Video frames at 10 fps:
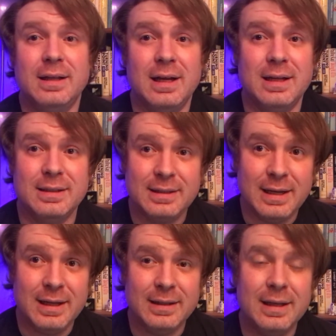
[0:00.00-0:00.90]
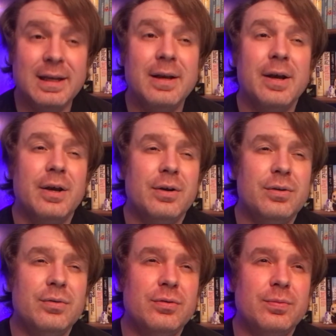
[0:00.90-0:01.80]
uh, Stanley,
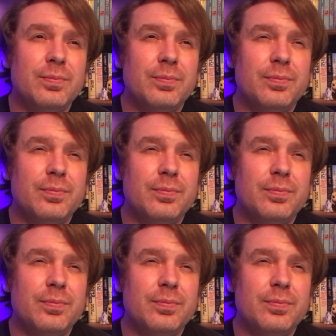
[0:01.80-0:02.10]
who's,